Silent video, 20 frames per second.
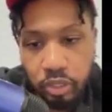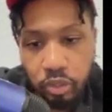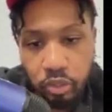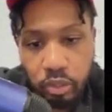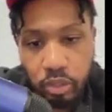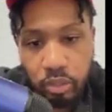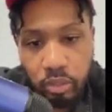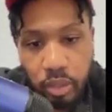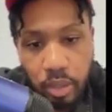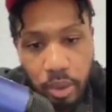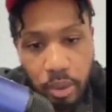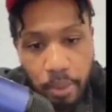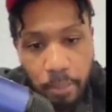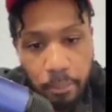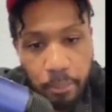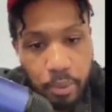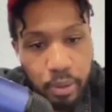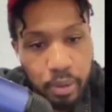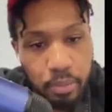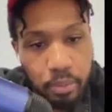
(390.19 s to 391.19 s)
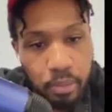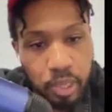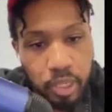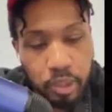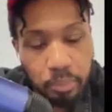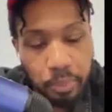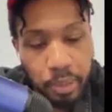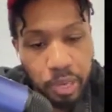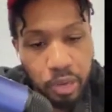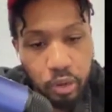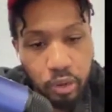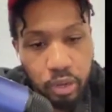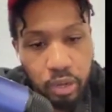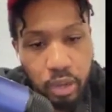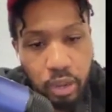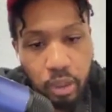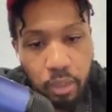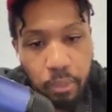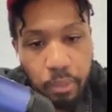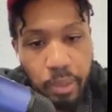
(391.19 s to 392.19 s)
You can pretty much pay your
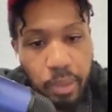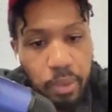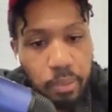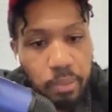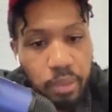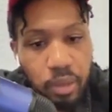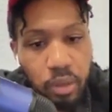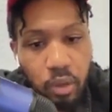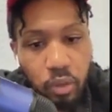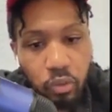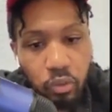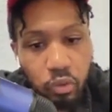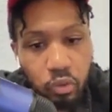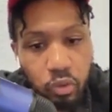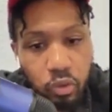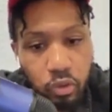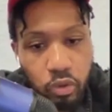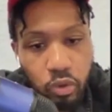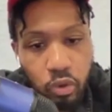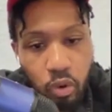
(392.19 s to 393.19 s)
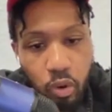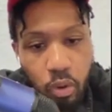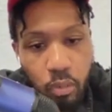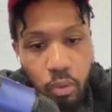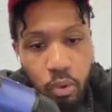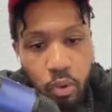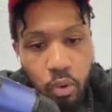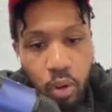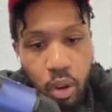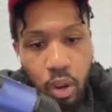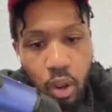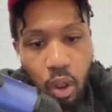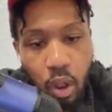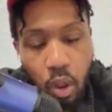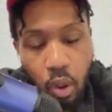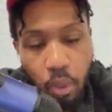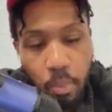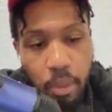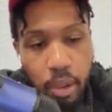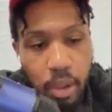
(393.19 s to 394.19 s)
down payment, go through your normal
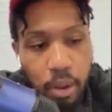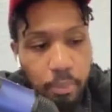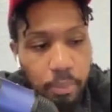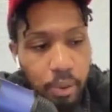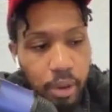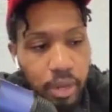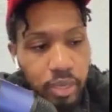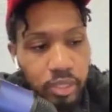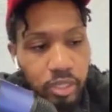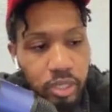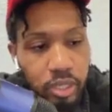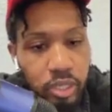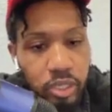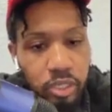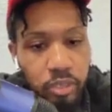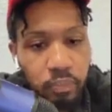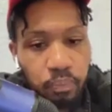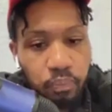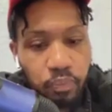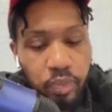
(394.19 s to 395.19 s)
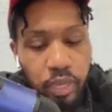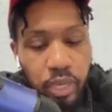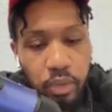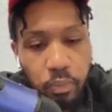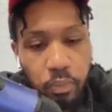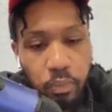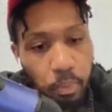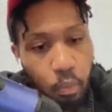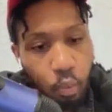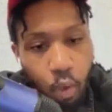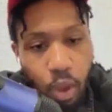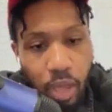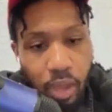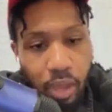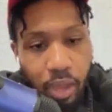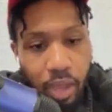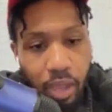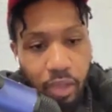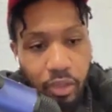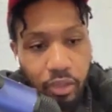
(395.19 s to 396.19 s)
home buying process, and
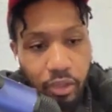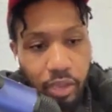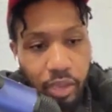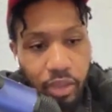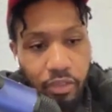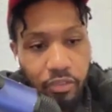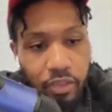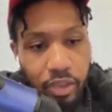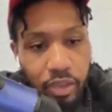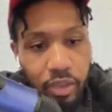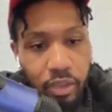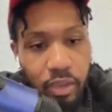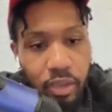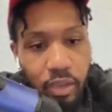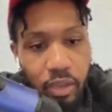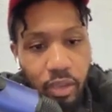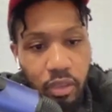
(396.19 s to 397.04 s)
voila, you have a